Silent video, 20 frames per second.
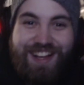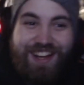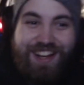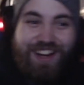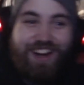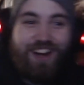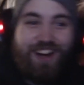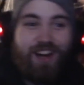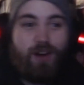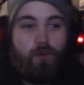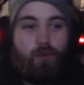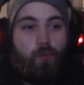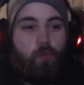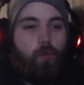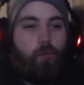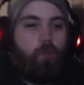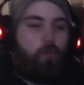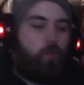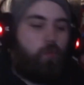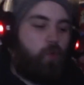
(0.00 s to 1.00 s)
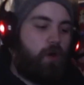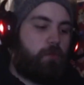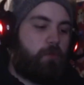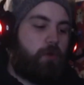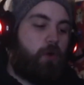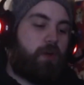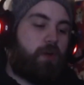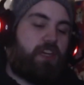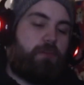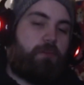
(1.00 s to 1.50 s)
One
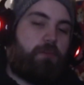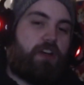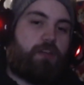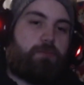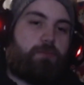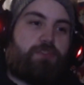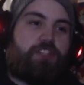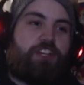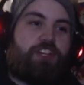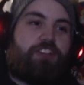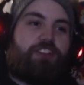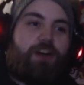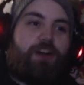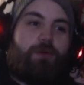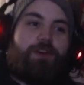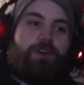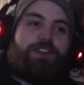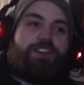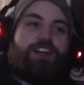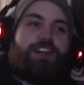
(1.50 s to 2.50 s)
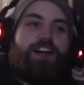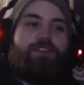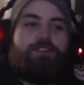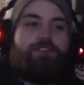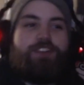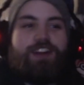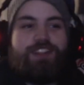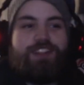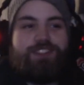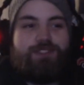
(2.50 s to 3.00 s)
Pokemon in particular I wanted to
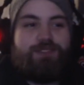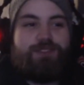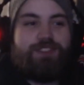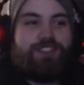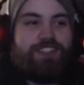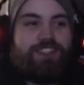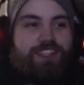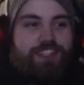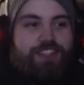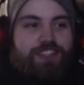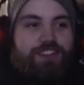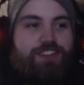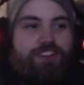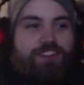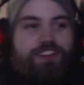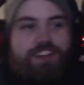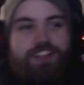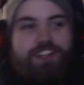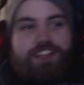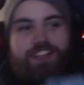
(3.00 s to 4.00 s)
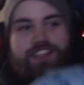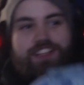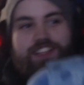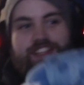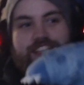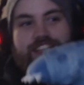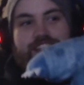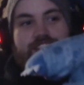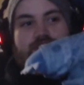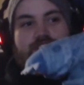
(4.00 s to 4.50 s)
cover, as you can see here,
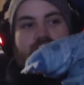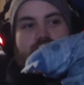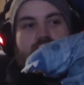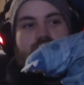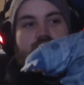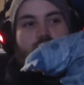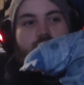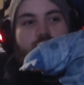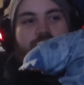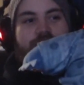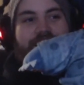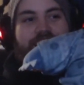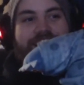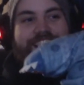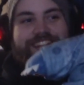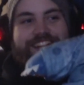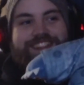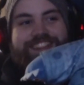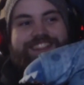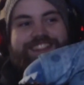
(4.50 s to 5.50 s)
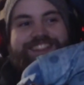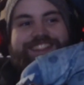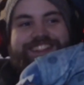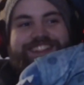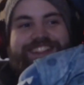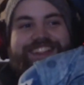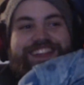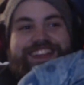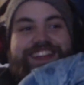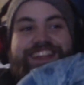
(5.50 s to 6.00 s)
is Snorlax.
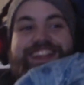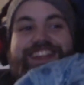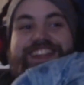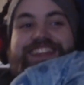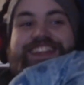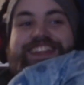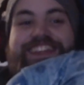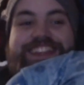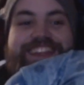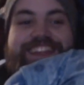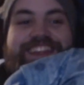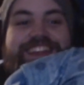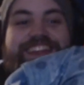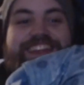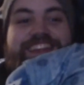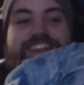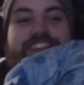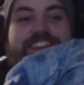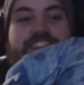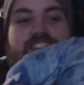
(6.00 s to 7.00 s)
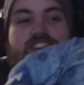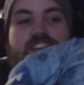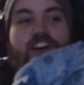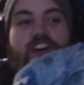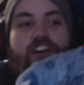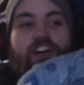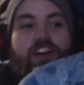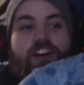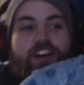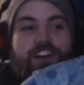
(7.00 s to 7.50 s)
And he is
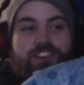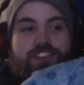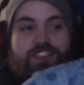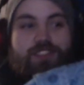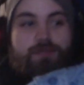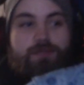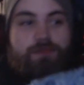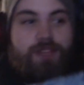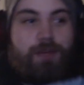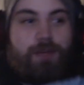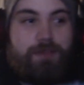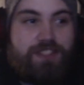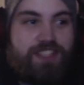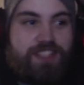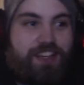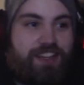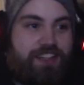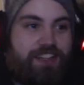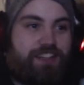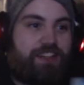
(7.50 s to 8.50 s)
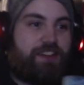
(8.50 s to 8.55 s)
awesome, let me tell you.